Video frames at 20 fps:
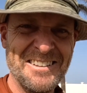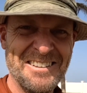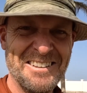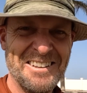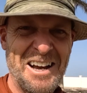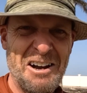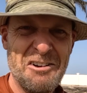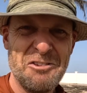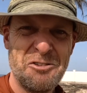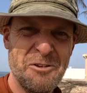
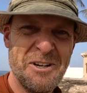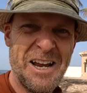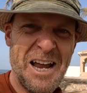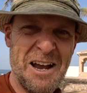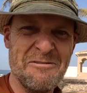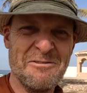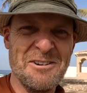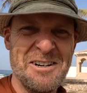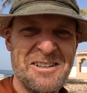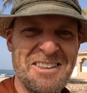I was doing
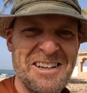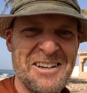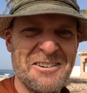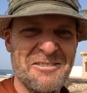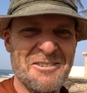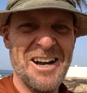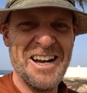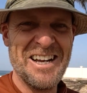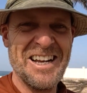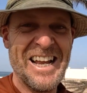everything
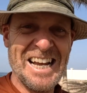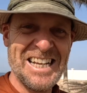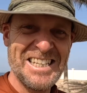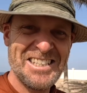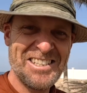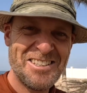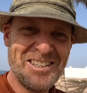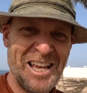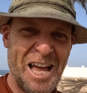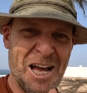right,
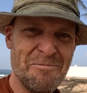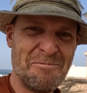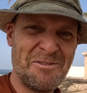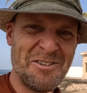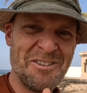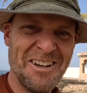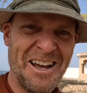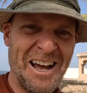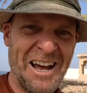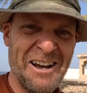
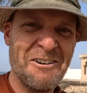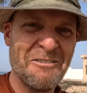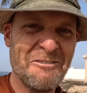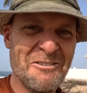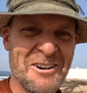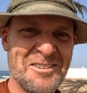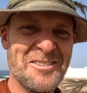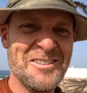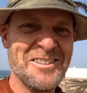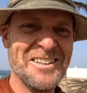except I
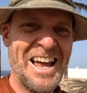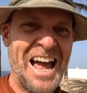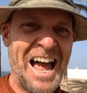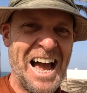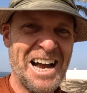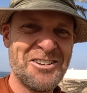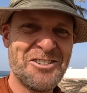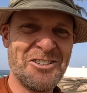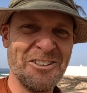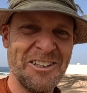wasn't
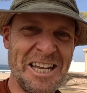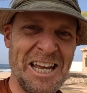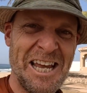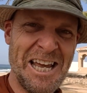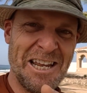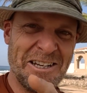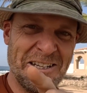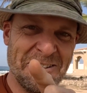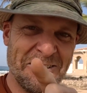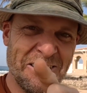actually
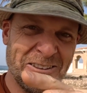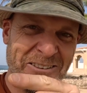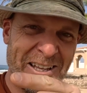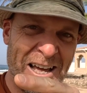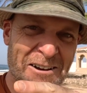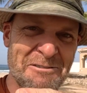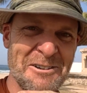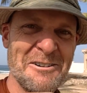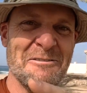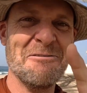hitting the
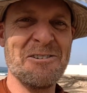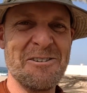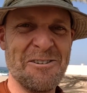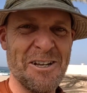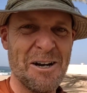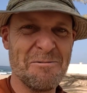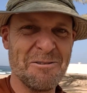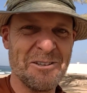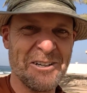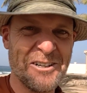lever for
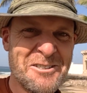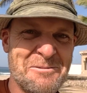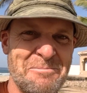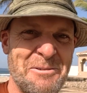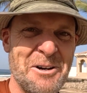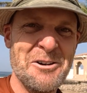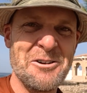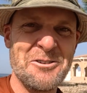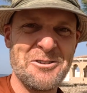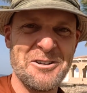double
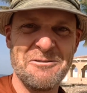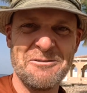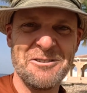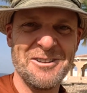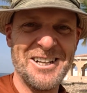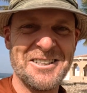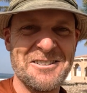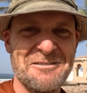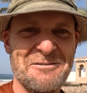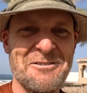exposure for
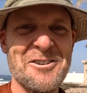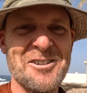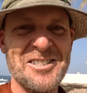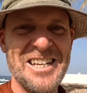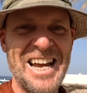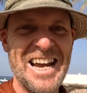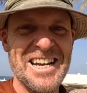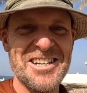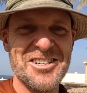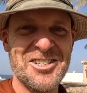like the first
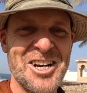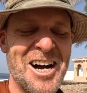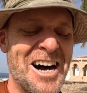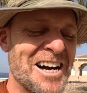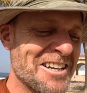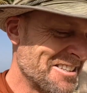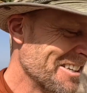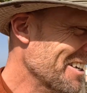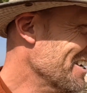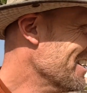8
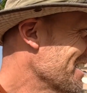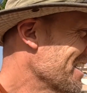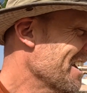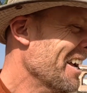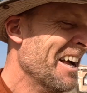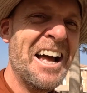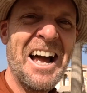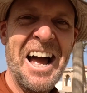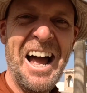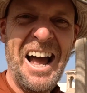shots.
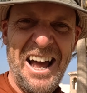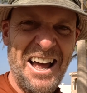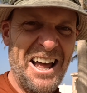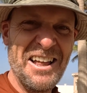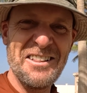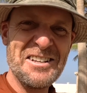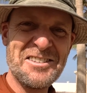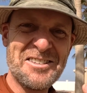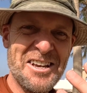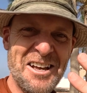And
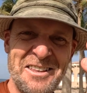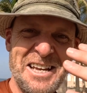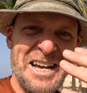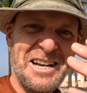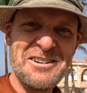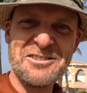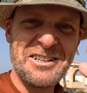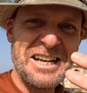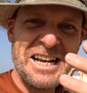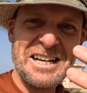then suddenly
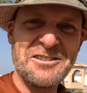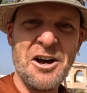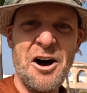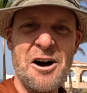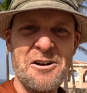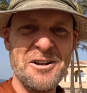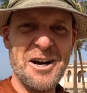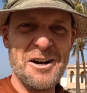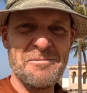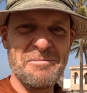it
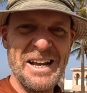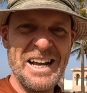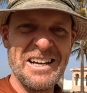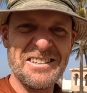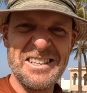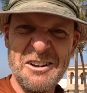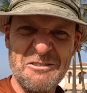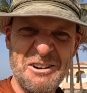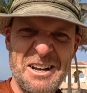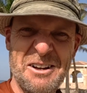dawned on me, I was
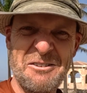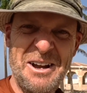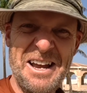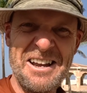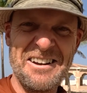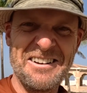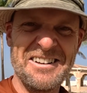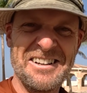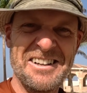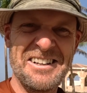like, wait,
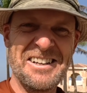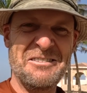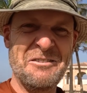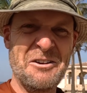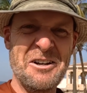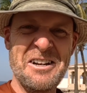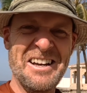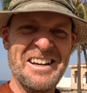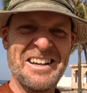what